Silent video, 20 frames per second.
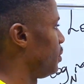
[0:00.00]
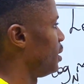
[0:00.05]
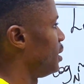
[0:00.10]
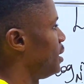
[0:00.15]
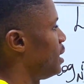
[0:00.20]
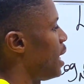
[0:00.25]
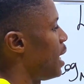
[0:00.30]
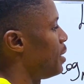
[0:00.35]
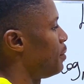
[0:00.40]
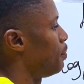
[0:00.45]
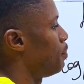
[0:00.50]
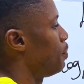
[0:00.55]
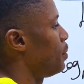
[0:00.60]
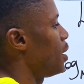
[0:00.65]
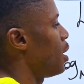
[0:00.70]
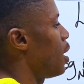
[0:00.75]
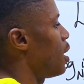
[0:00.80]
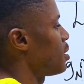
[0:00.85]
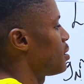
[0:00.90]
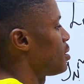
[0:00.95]
Then
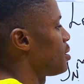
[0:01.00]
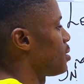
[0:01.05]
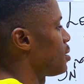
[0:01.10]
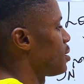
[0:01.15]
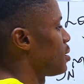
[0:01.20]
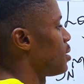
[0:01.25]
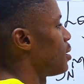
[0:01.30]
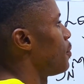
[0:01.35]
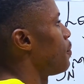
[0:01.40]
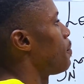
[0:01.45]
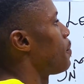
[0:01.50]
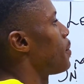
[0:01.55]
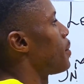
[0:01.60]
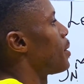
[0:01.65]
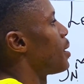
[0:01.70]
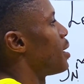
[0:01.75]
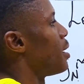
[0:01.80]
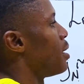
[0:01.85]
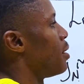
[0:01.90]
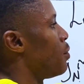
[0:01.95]
plus,
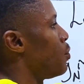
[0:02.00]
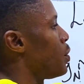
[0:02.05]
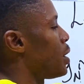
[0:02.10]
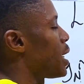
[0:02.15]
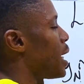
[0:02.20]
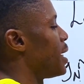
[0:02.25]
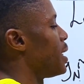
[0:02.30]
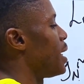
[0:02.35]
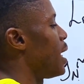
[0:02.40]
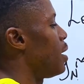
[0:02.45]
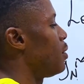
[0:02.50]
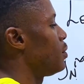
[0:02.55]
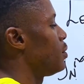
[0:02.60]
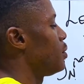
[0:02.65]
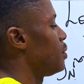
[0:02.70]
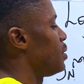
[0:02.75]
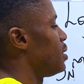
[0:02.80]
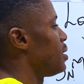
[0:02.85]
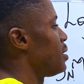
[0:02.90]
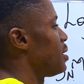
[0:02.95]
we can now
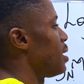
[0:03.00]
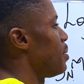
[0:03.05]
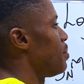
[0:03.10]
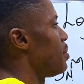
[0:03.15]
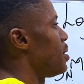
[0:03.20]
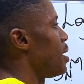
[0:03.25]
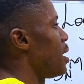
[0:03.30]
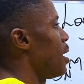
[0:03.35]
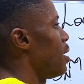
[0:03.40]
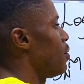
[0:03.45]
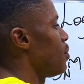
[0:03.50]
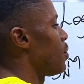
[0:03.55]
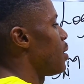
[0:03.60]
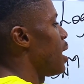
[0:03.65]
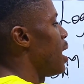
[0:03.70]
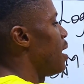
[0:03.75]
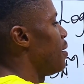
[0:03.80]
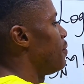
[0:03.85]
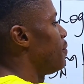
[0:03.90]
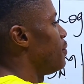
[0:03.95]
do the same here. We
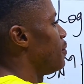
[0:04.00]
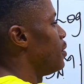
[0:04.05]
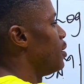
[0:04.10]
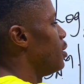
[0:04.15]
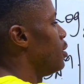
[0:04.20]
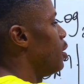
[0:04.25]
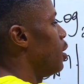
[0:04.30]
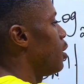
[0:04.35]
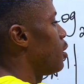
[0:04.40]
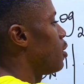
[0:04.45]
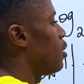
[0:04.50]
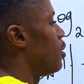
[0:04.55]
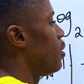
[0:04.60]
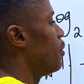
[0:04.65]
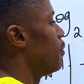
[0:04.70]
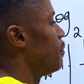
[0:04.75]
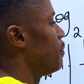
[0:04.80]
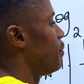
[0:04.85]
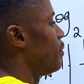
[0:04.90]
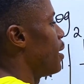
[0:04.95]
have log
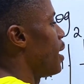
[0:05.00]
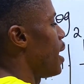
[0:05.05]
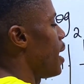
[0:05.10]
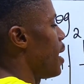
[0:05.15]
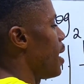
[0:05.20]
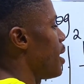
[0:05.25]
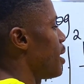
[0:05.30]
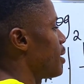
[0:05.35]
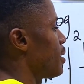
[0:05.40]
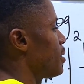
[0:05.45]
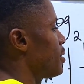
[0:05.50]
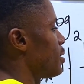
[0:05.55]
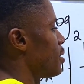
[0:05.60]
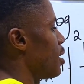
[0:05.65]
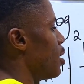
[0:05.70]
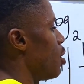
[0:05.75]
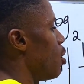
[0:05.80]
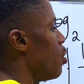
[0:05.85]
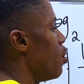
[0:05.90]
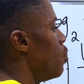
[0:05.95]
of x
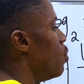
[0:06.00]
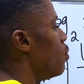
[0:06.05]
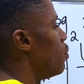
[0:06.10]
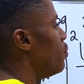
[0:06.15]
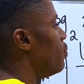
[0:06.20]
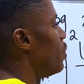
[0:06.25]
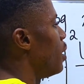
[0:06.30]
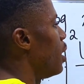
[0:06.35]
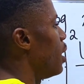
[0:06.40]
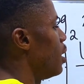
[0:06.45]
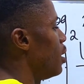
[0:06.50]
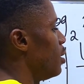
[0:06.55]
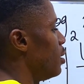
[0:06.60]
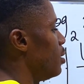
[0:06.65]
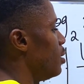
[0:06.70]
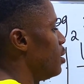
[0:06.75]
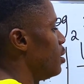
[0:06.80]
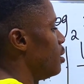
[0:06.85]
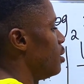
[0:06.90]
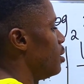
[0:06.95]
over
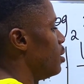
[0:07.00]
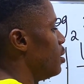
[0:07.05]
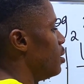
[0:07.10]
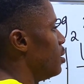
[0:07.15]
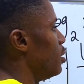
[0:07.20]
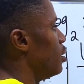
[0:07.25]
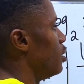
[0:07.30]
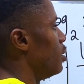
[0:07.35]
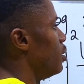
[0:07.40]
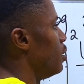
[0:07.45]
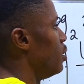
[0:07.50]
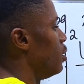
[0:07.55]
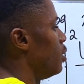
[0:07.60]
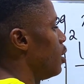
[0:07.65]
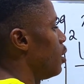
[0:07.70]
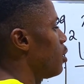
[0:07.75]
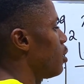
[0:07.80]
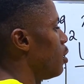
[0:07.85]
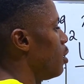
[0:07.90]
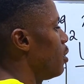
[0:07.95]

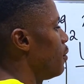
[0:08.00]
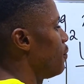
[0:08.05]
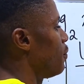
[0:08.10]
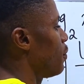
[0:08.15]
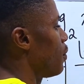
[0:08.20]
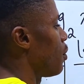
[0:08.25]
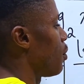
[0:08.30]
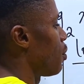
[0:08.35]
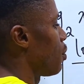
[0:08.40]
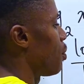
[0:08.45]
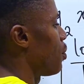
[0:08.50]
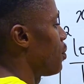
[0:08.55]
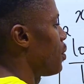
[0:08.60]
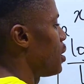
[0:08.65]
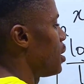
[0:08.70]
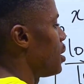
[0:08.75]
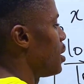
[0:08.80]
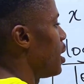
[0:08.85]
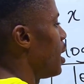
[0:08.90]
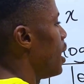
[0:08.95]
log of
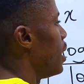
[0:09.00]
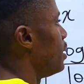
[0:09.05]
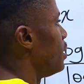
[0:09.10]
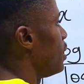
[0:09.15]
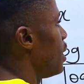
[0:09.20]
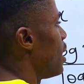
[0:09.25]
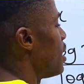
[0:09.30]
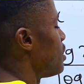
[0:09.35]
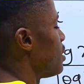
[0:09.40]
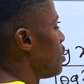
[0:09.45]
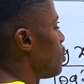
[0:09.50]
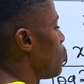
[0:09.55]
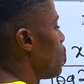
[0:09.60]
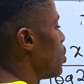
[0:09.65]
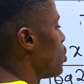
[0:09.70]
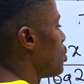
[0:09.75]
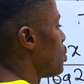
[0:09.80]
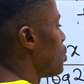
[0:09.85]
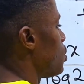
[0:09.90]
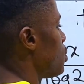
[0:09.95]
3, and that's
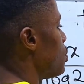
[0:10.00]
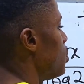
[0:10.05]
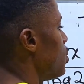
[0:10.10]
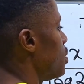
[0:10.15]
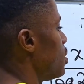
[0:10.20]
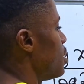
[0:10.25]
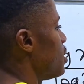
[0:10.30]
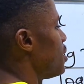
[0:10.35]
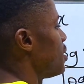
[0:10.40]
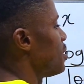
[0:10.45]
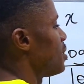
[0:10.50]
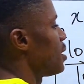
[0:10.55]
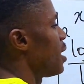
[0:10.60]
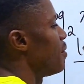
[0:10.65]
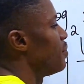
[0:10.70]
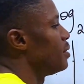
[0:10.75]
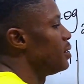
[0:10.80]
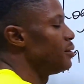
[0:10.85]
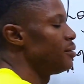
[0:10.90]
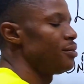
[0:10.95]
equals to
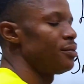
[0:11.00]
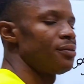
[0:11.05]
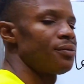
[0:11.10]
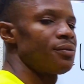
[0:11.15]
7.